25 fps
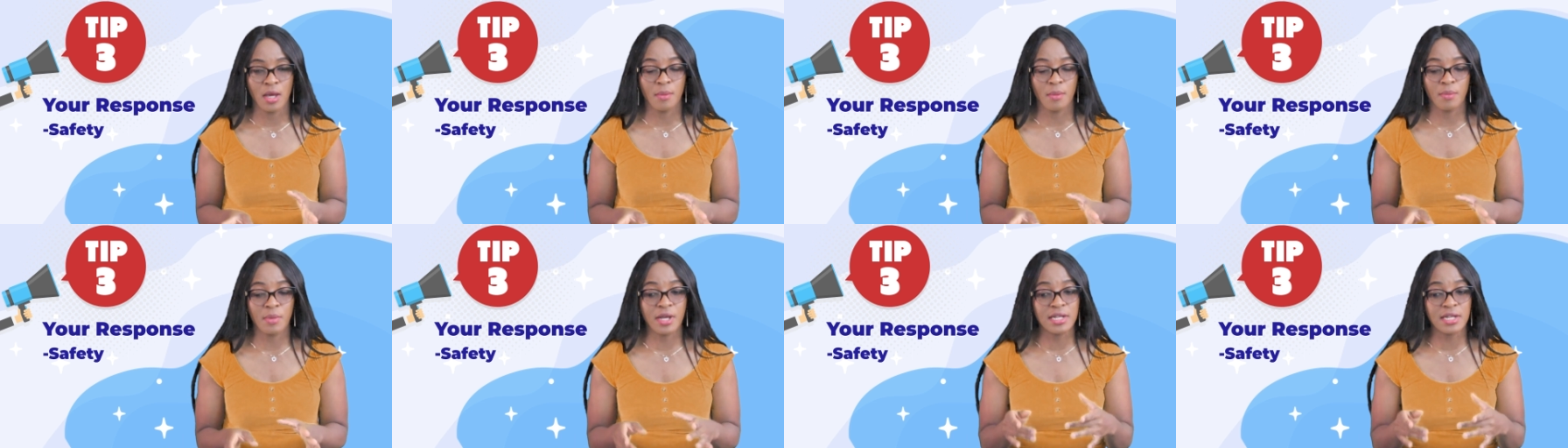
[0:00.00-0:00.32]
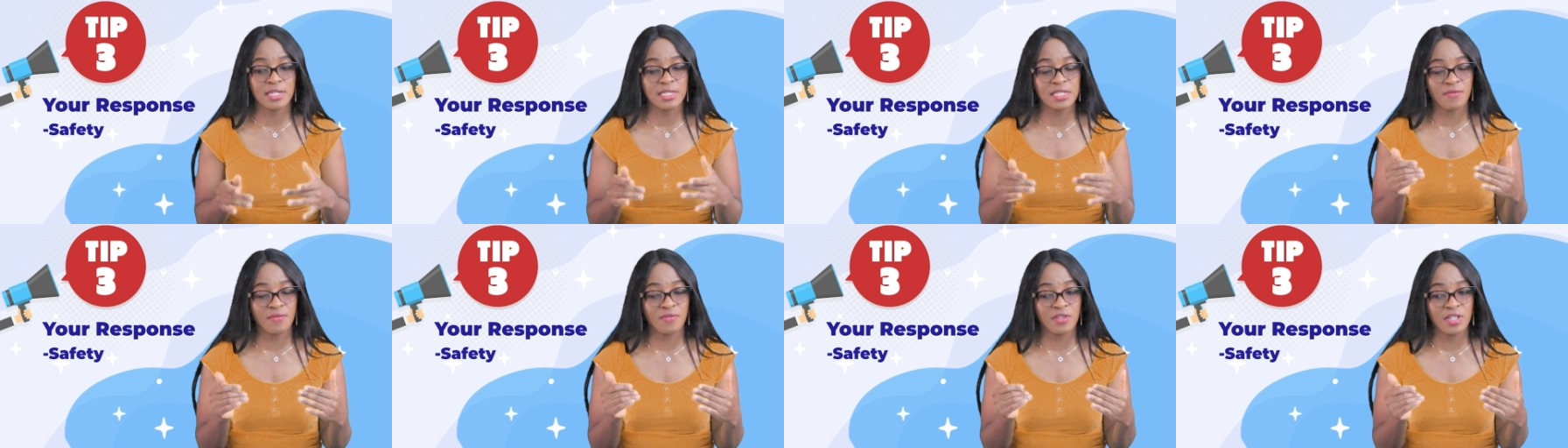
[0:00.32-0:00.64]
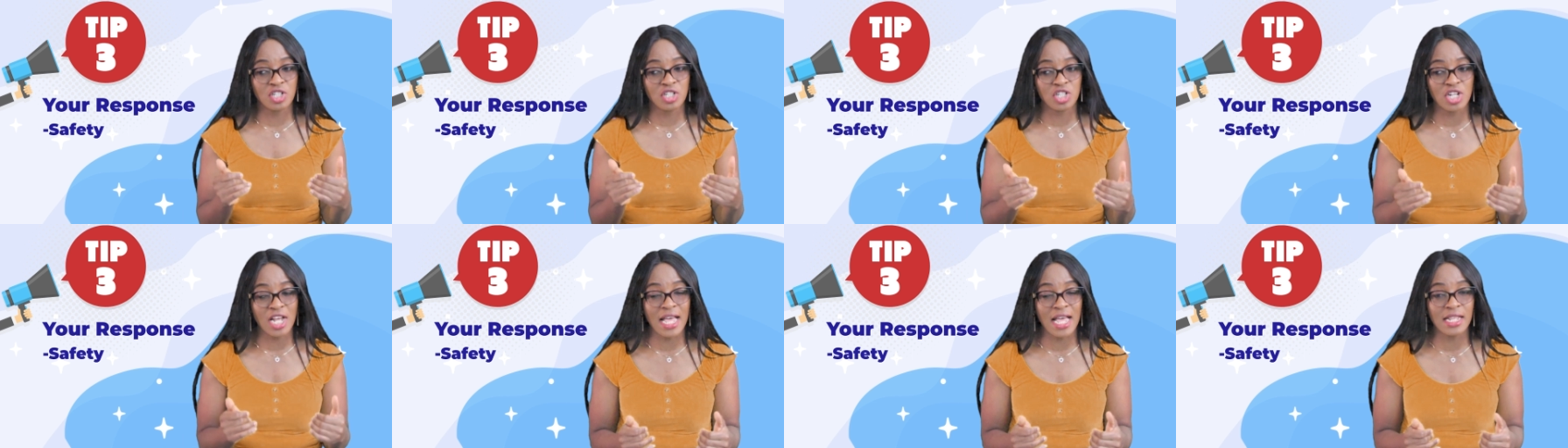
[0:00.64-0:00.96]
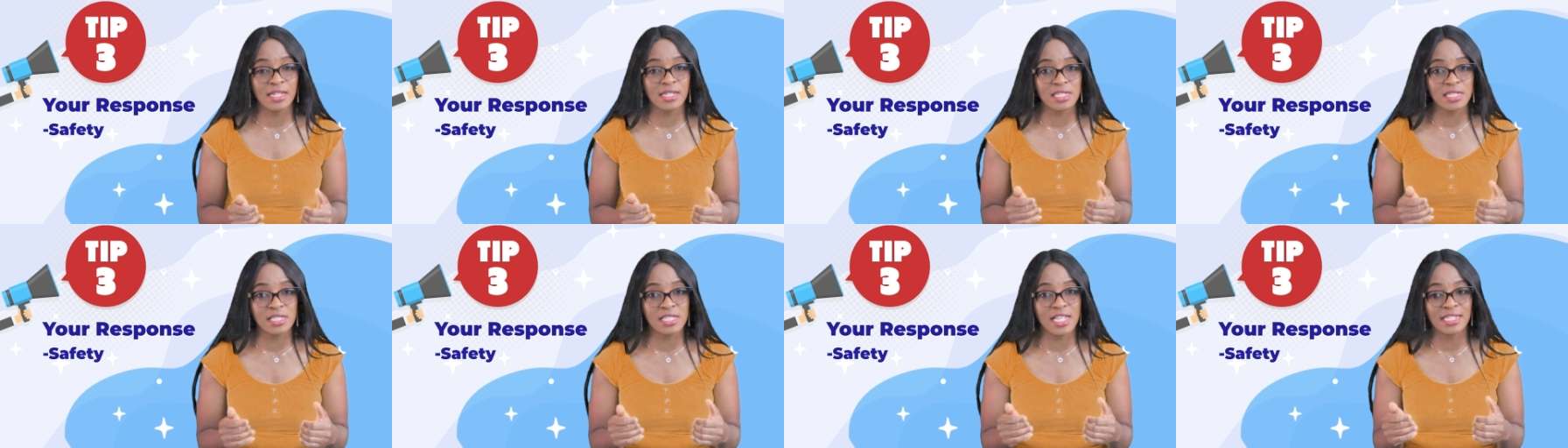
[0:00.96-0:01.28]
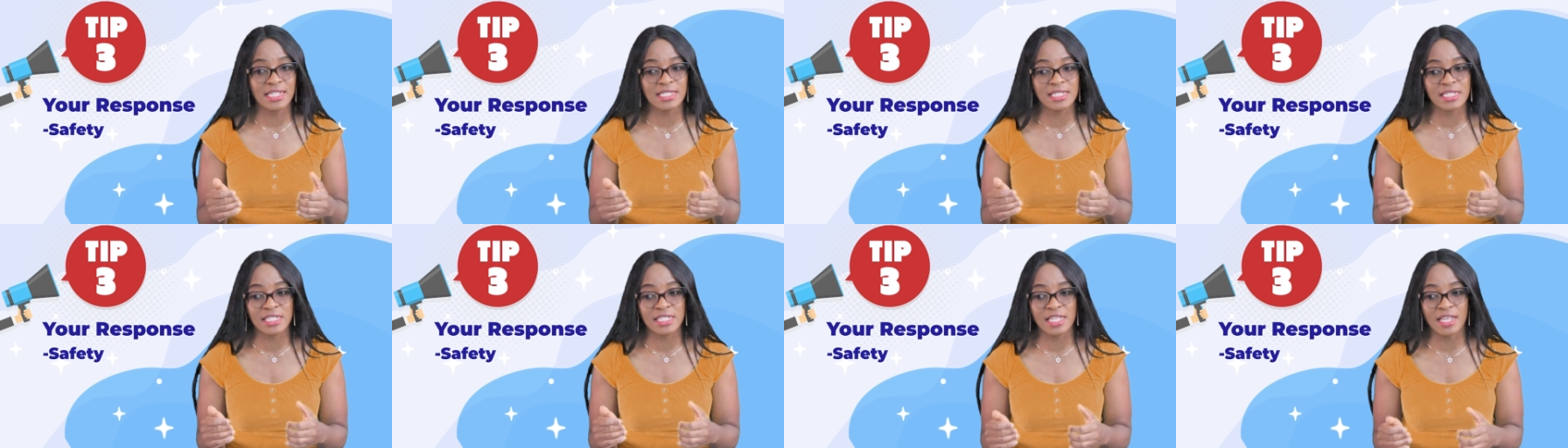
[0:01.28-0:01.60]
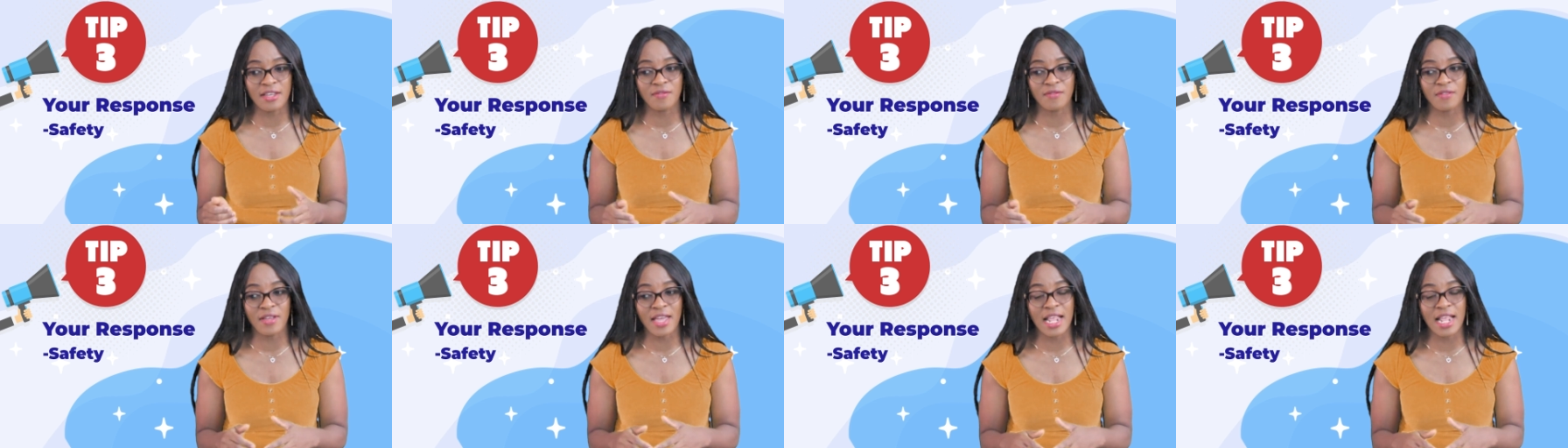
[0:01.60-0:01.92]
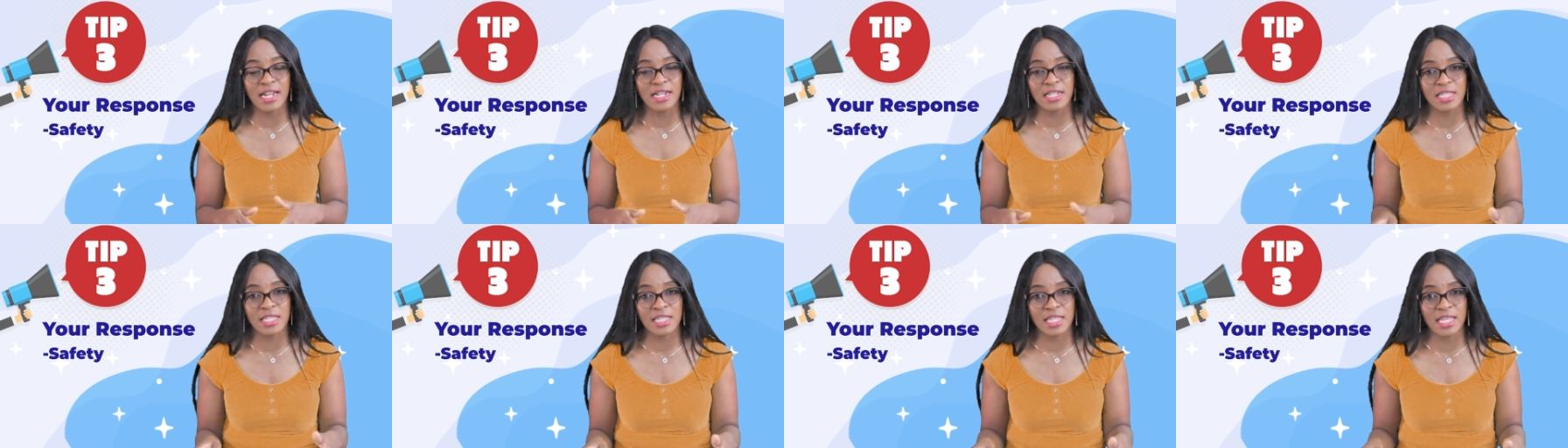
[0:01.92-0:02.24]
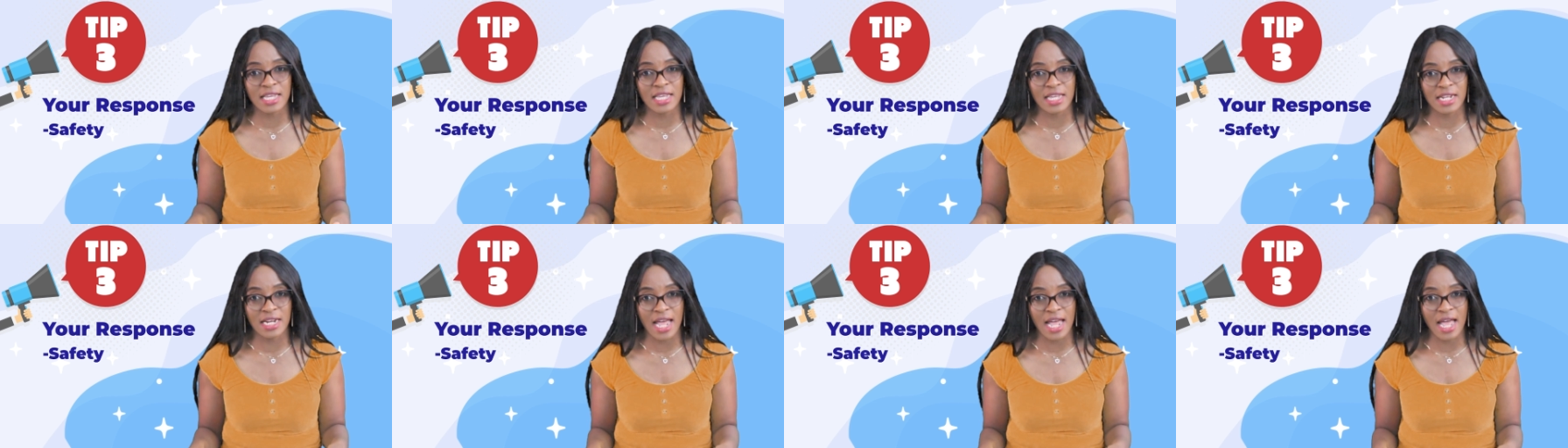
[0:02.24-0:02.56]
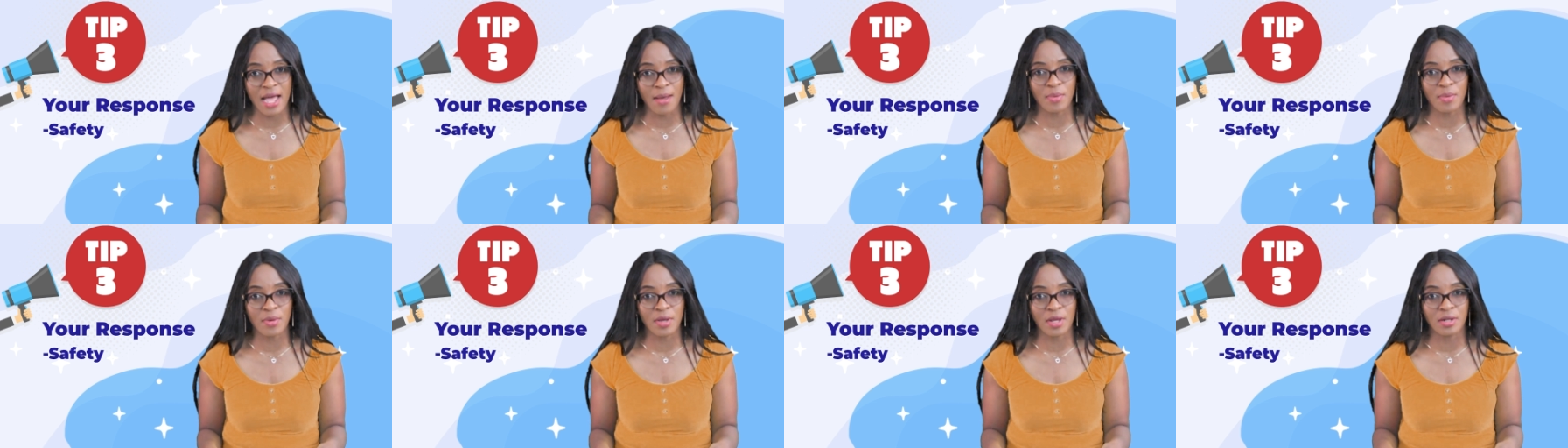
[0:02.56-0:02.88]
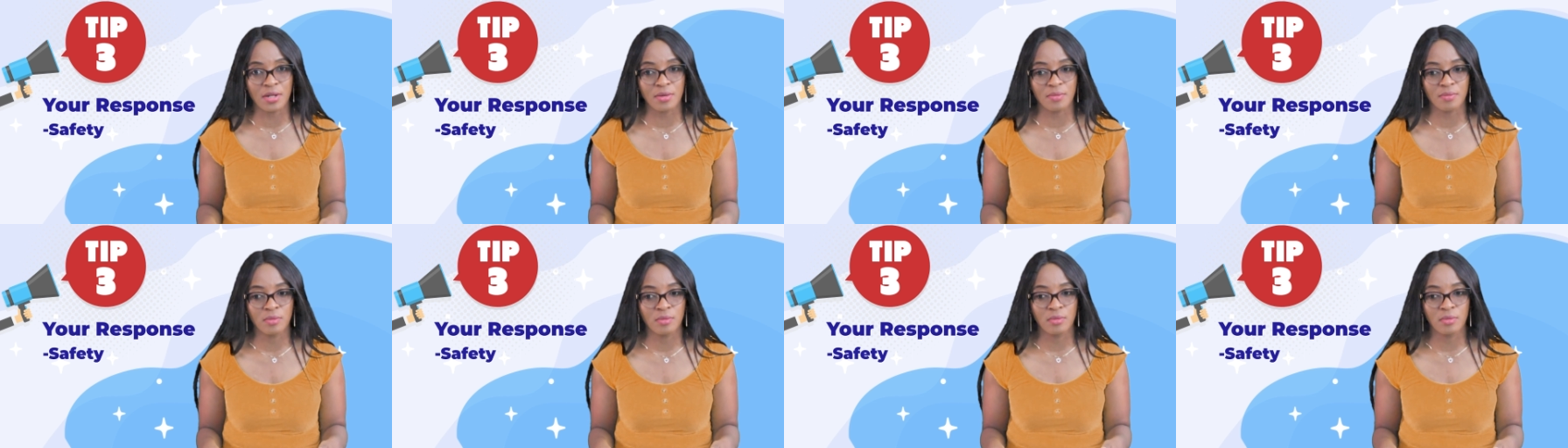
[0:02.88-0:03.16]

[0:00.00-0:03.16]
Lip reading: Because if the child is not safe, anything can happen.